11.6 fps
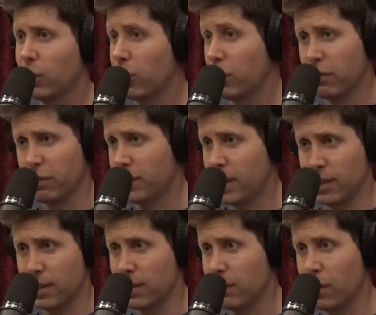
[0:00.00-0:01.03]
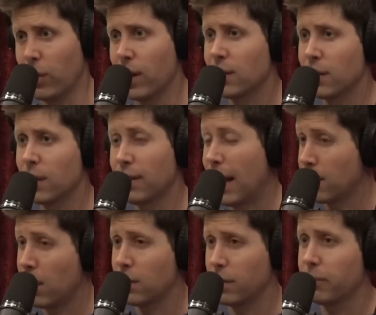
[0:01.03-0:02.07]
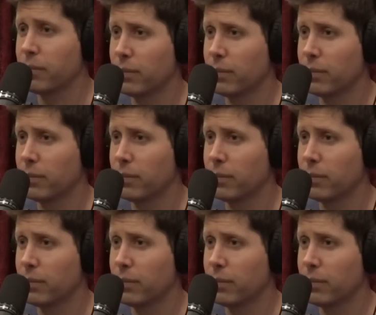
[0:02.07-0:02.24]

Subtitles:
or of citizens of the US, that's awesome.